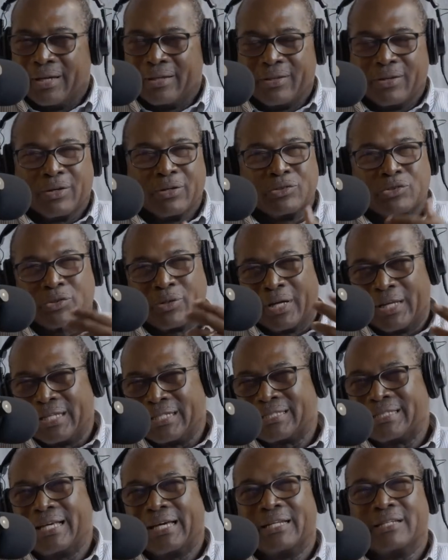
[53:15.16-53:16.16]
you go through all the
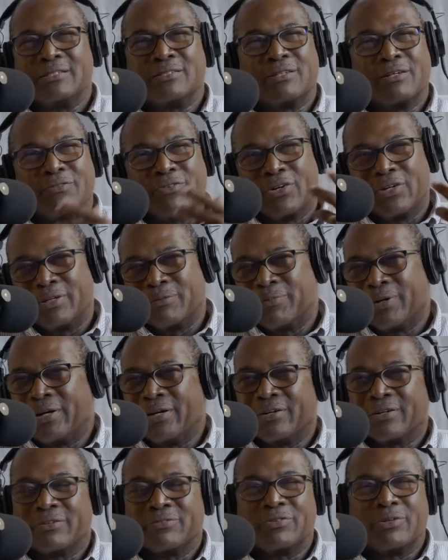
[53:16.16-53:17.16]
standard stuff,
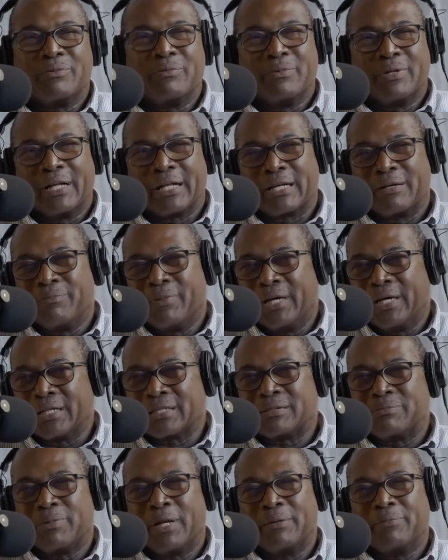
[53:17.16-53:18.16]
autobiography of Malcolm
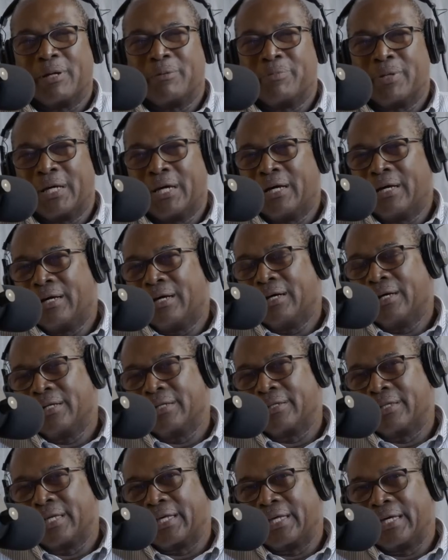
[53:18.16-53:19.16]
X, blah, blah, blah,
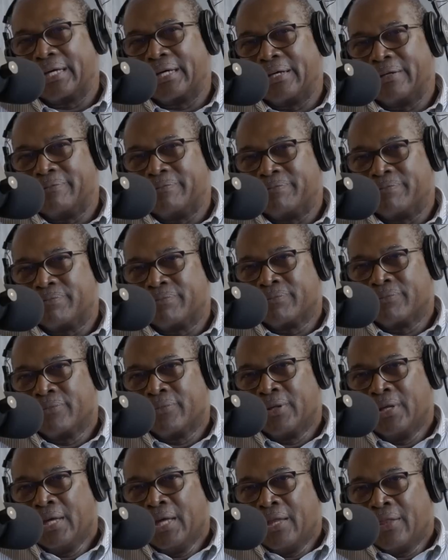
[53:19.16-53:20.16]
all the
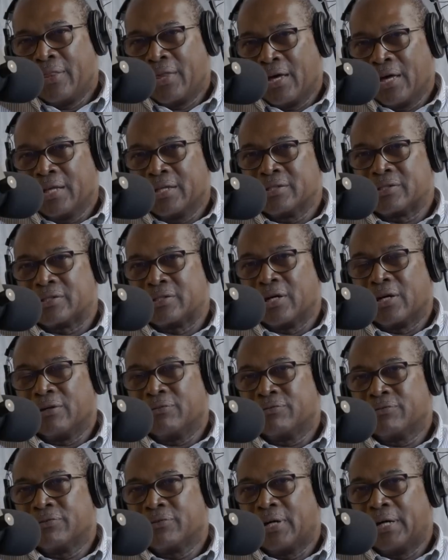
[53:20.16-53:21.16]
other
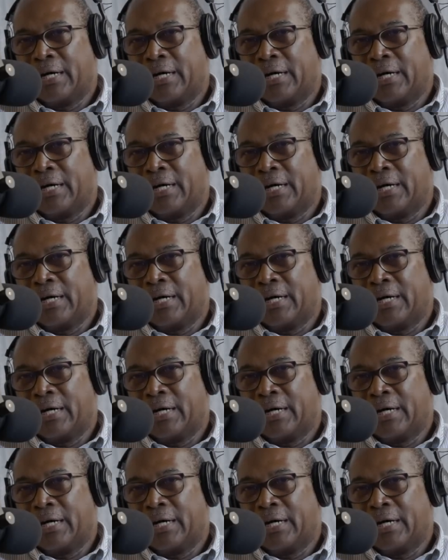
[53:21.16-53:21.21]
stuff.